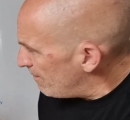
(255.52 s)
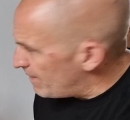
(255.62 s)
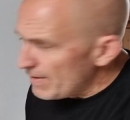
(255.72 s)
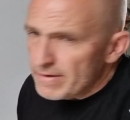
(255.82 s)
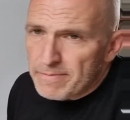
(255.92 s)

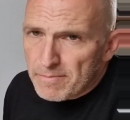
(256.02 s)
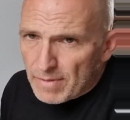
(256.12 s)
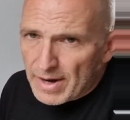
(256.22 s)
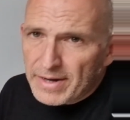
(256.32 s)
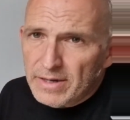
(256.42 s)
Very
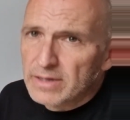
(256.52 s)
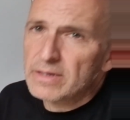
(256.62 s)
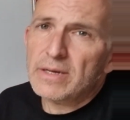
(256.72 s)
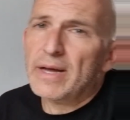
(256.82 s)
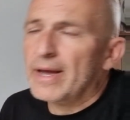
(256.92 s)

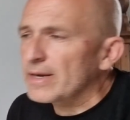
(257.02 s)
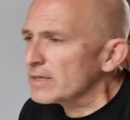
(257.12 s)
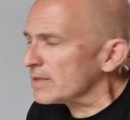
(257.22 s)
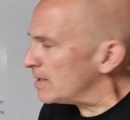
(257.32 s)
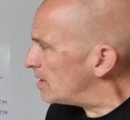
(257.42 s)
minor
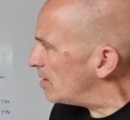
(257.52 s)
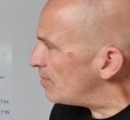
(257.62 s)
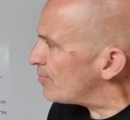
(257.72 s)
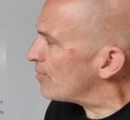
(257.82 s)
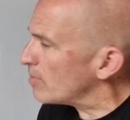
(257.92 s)
and
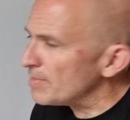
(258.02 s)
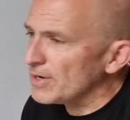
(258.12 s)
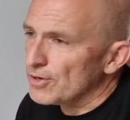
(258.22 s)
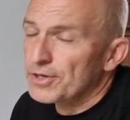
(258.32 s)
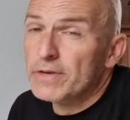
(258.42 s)

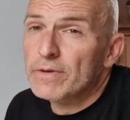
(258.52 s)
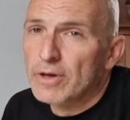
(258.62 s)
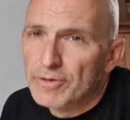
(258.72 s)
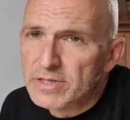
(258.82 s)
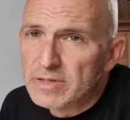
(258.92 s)
probably not
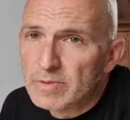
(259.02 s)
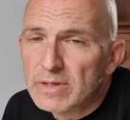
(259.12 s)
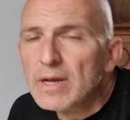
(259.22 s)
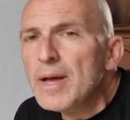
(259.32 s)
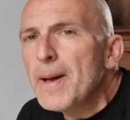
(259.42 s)
even
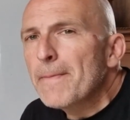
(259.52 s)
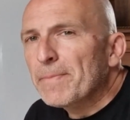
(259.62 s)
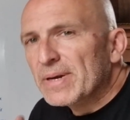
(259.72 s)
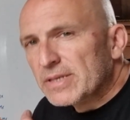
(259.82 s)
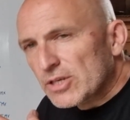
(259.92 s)
noticeable,
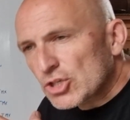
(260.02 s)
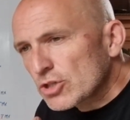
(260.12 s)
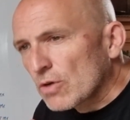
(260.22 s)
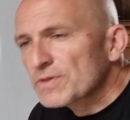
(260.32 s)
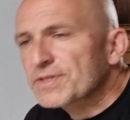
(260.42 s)
but it
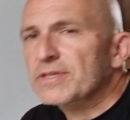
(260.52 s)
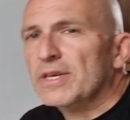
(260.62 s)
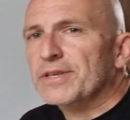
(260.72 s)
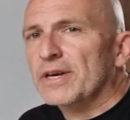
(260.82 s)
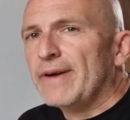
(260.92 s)

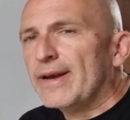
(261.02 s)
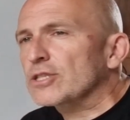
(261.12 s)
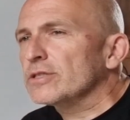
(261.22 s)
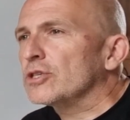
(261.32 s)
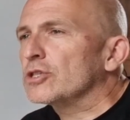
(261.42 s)
shows a
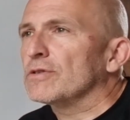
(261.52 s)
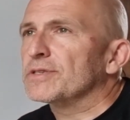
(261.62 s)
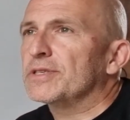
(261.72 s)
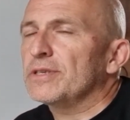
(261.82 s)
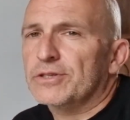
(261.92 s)
direction, it
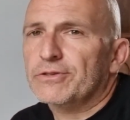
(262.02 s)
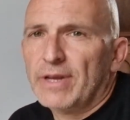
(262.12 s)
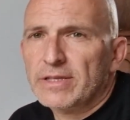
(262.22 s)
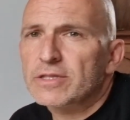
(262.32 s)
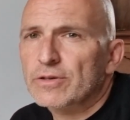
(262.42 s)
shows a
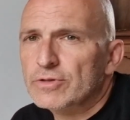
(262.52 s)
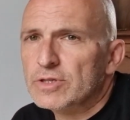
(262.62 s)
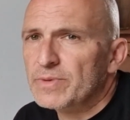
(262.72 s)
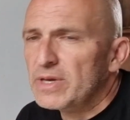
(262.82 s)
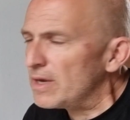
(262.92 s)
trend, so to
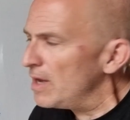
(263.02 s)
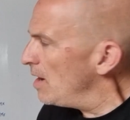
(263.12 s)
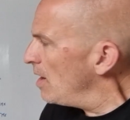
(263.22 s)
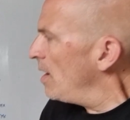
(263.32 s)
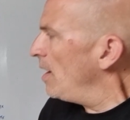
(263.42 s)
speak,
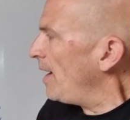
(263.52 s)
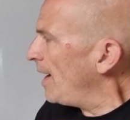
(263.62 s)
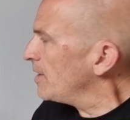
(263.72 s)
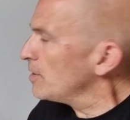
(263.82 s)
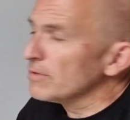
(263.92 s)

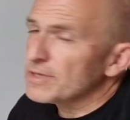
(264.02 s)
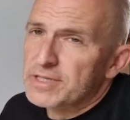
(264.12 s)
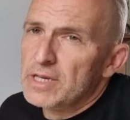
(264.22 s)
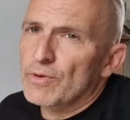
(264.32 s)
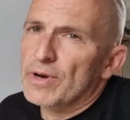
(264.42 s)
and you will
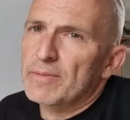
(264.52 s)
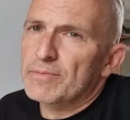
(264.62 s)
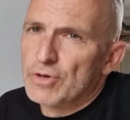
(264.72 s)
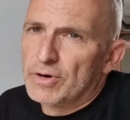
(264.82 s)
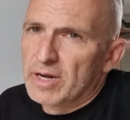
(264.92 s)
see what
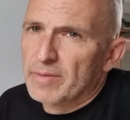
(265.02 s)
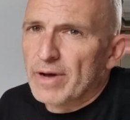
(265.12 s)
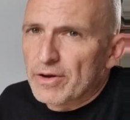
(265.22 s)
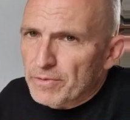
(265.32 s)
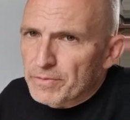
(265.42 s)
I'm talking
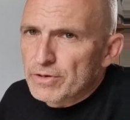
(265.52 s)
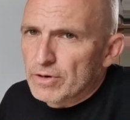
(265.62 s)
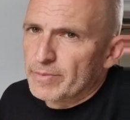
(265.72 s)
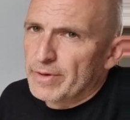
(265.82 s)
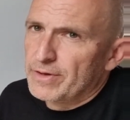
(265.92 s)
about when we
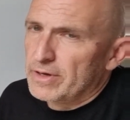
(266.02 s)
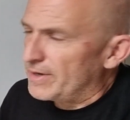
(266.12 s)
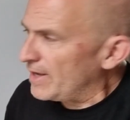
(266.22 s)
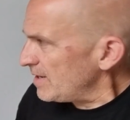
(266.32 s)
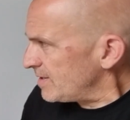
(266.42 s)
talk about the
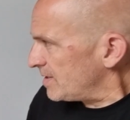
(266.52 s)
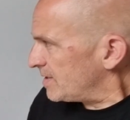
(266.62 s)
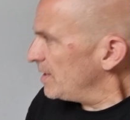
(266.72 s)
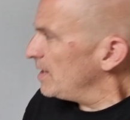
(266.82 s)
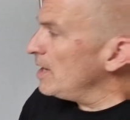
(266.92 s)
other
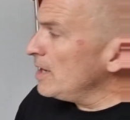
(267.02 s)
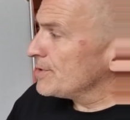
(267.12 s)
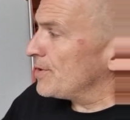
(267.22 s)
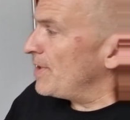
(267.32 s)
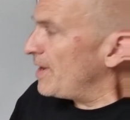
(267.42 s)
gases.
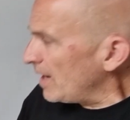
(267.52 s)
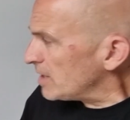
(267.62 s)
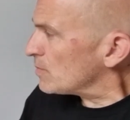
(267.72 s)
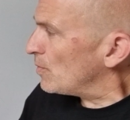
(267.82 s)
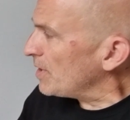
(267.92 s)
So the
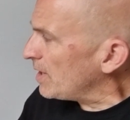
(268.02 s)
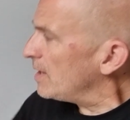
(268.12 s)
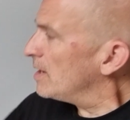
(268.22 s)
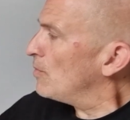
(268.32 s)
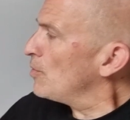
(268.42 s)
next one
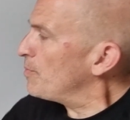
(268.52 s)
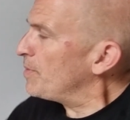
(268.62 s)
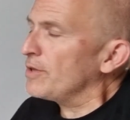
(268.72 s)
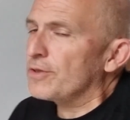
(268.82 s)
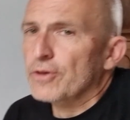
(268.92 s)
here
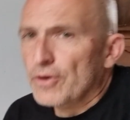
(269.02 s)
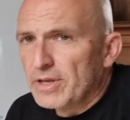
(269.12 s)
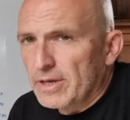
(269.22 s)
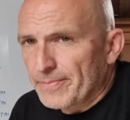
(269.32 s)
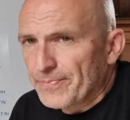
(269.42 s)
would be
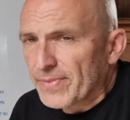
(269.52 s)
30.